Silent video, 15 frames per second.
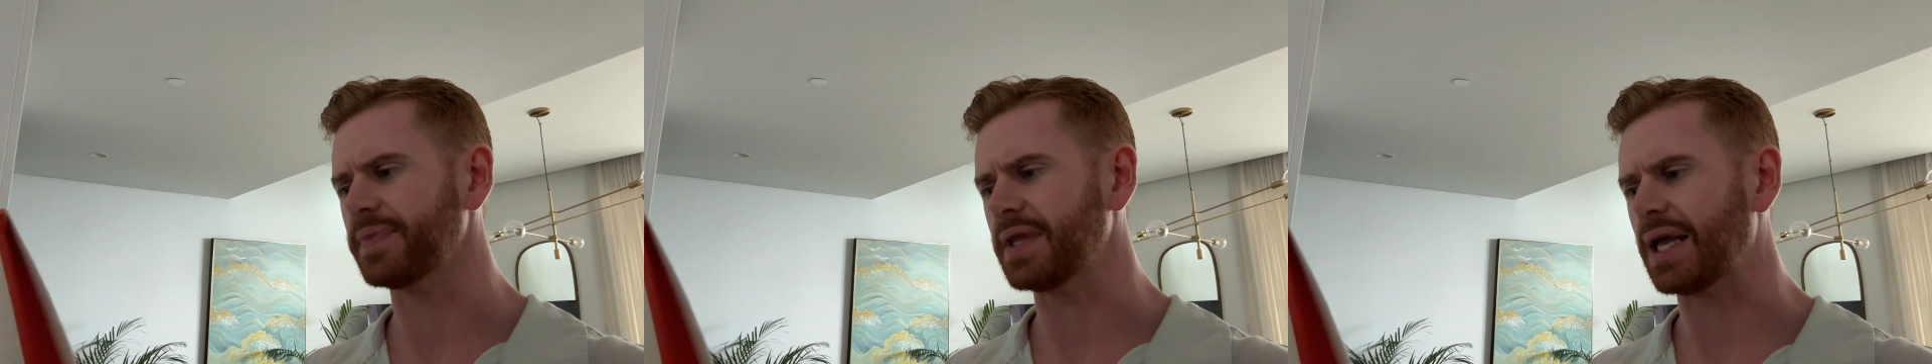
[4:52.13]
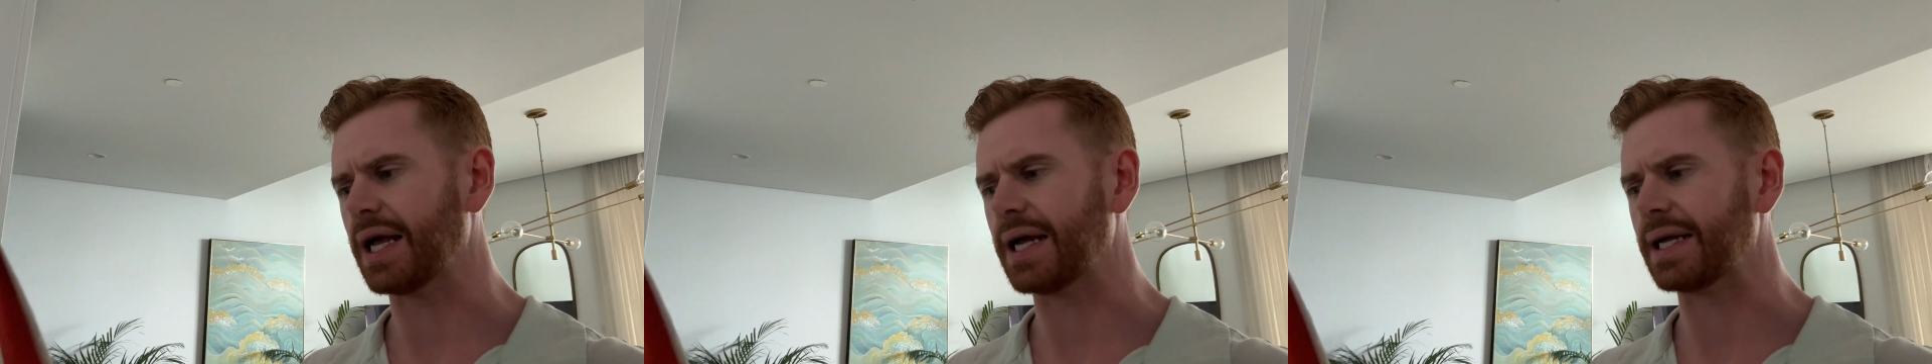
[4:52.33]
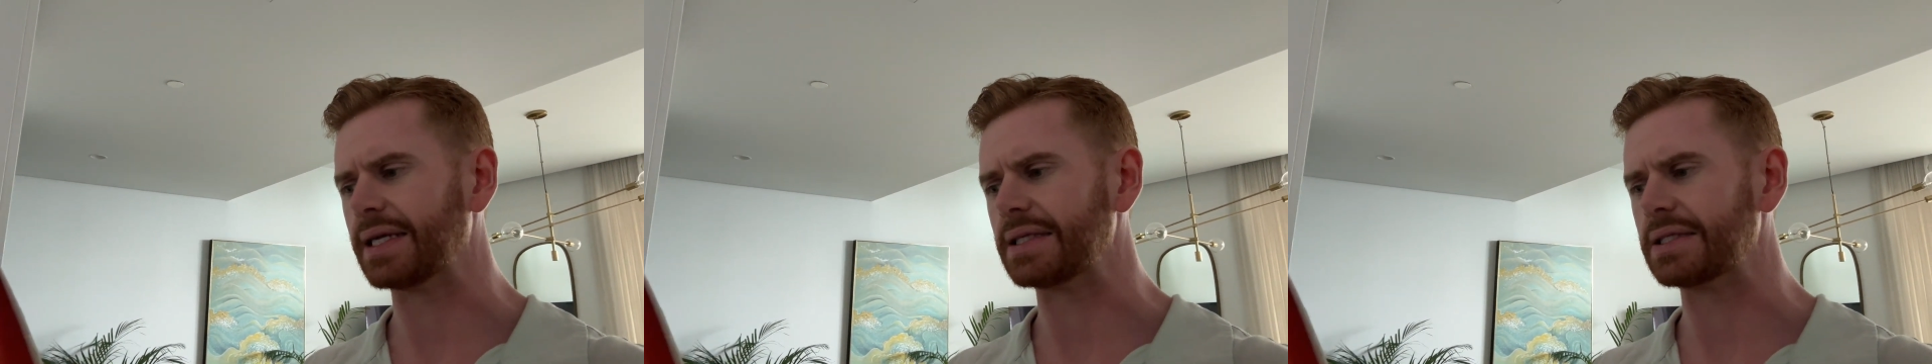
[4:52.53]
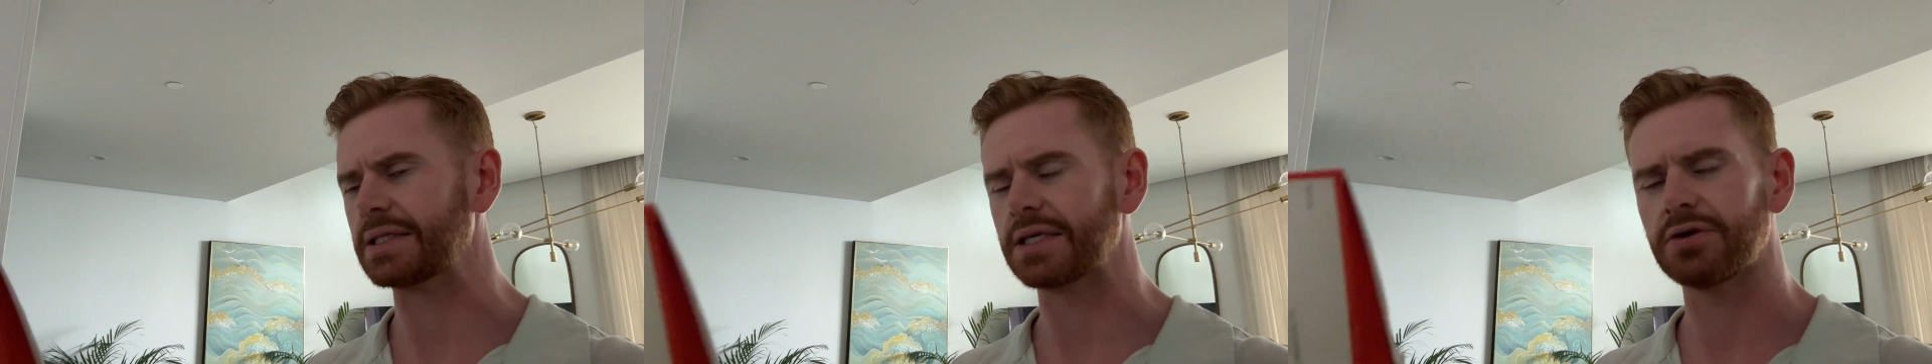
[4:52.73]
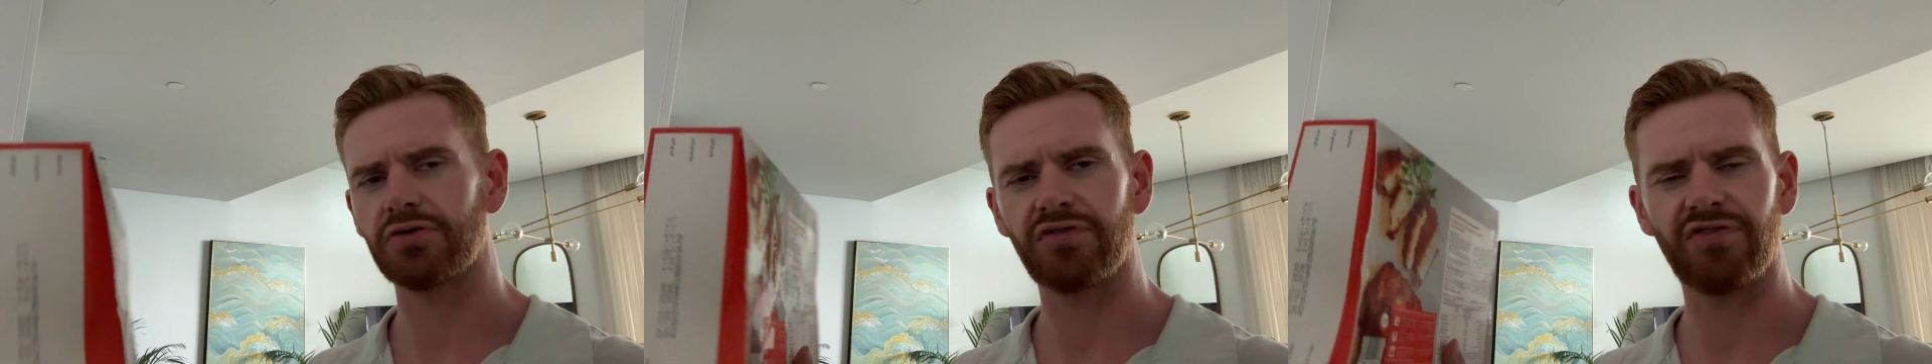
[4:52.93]

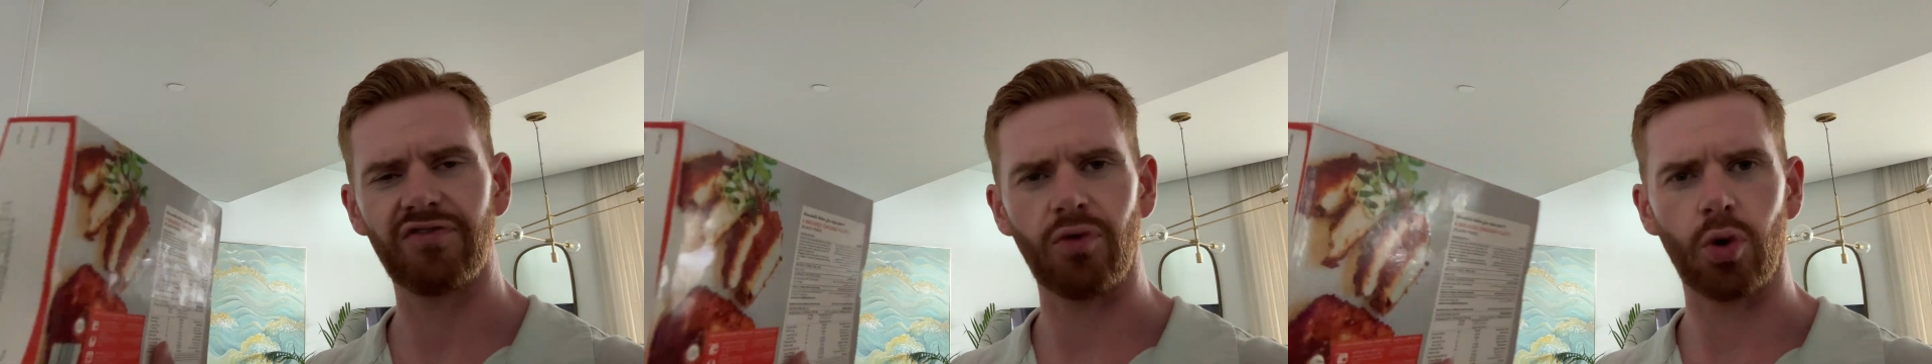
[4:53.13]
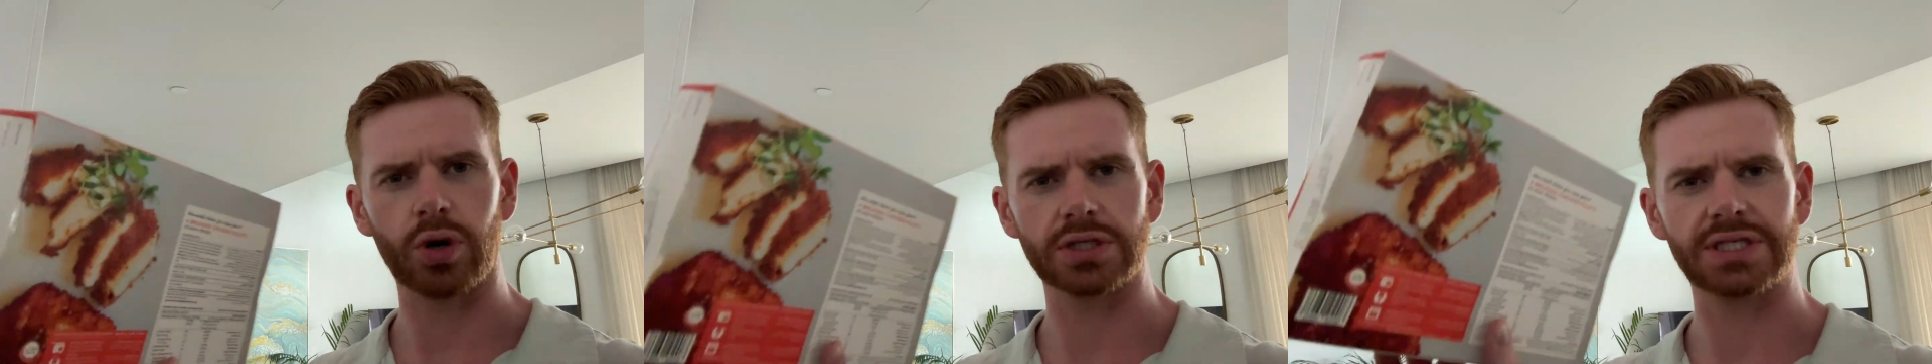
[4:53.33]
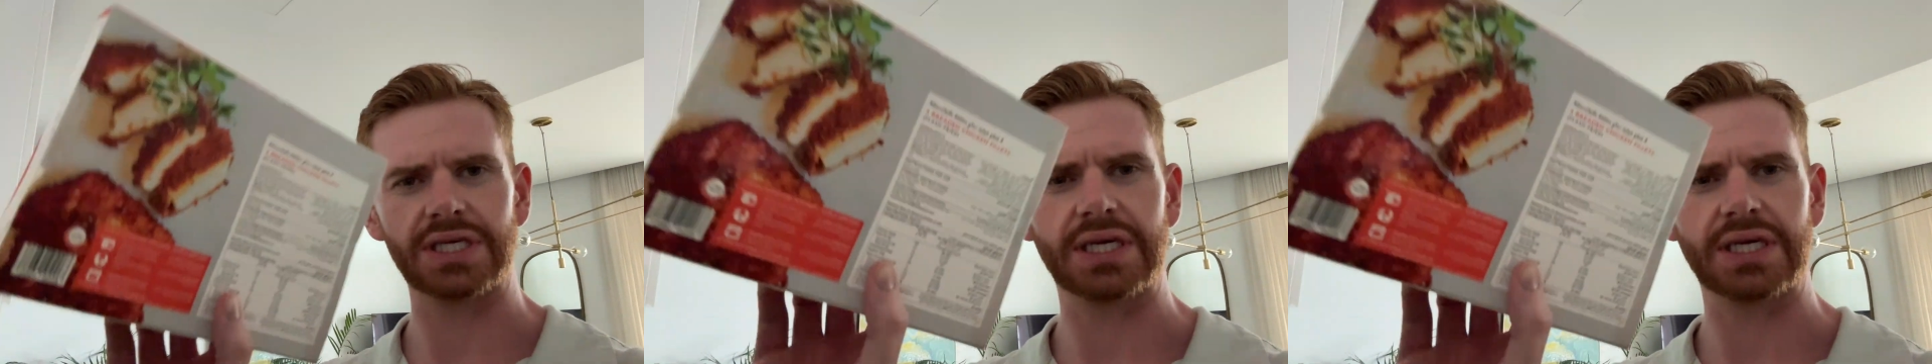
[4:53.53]
and 40